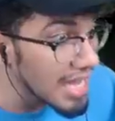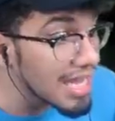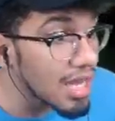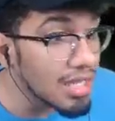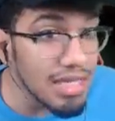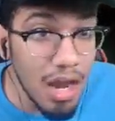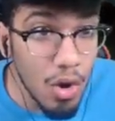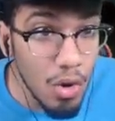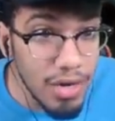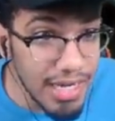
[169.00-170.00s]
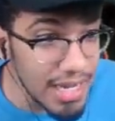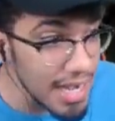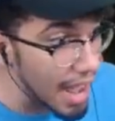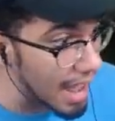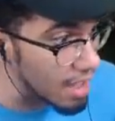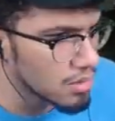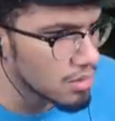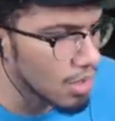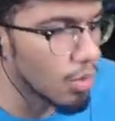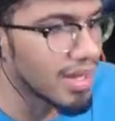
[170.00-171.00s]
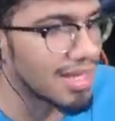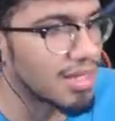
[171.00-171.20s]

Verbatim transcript: cut that whole nigga in half. Oh, we got the